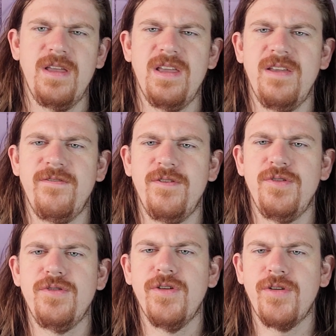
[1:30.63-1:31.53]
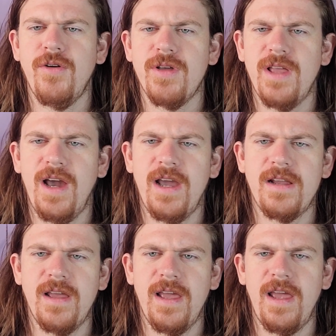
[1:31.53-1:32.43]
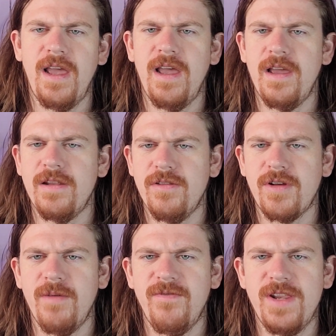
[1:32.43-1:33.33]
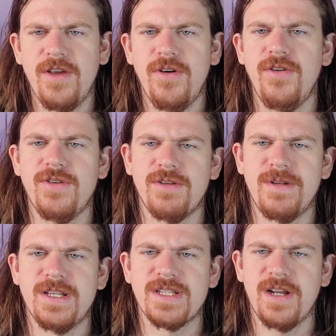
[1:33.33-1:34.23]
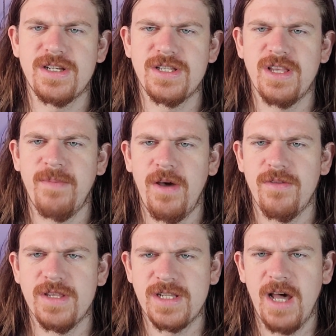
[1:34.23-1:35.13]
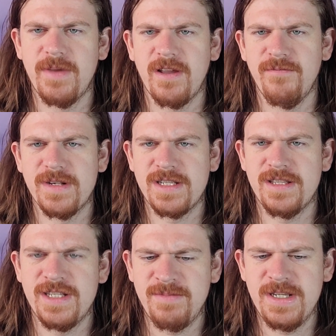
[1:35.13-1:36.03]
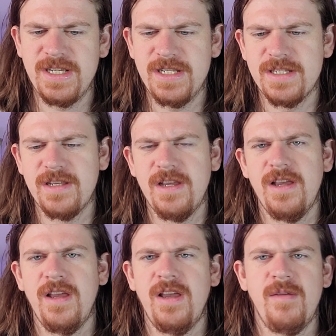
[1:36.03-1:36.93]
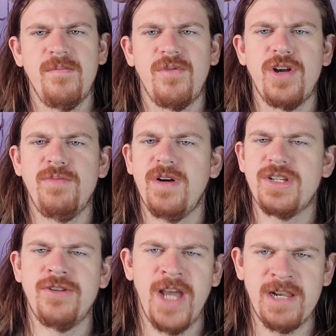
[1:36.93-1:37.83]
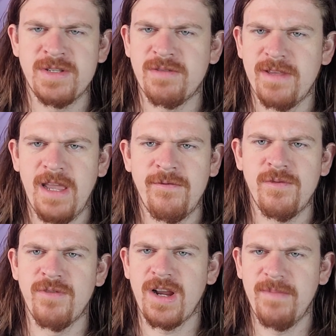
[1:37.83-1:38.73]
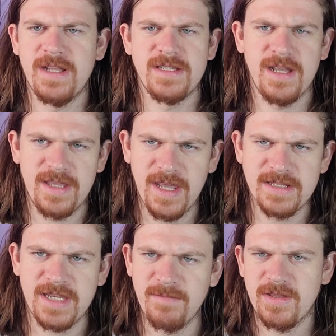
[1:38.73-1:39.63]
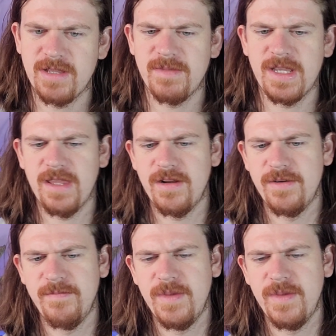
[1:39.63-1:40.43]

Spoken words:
If you do go online and look up videos and read discussions about this topic of mixing these species, pretty much unanimously everyone recommends against keeping them together.